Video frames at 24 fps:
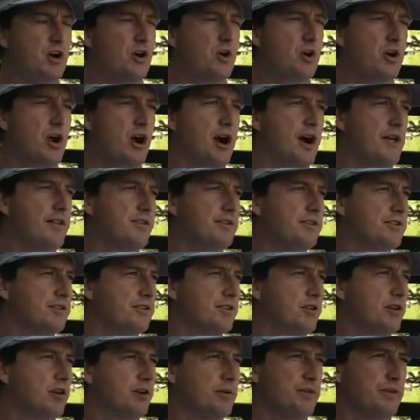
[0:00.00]
oh God, this is
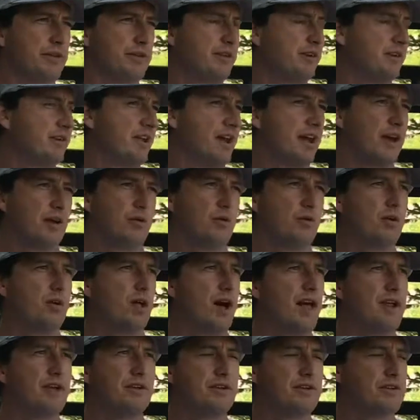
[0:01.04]
horrible, they're like, well,
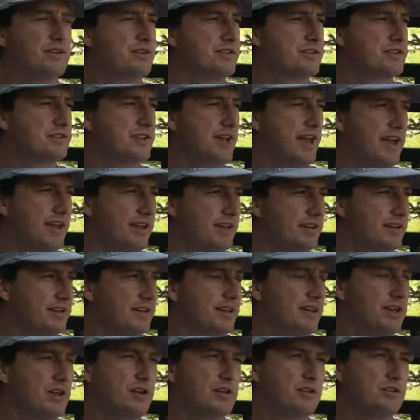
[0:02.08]
I don't understand it.
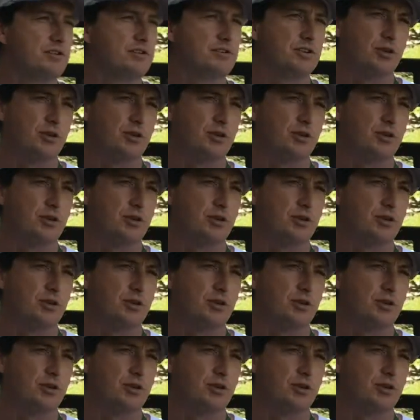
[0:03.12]
Mm-hmm.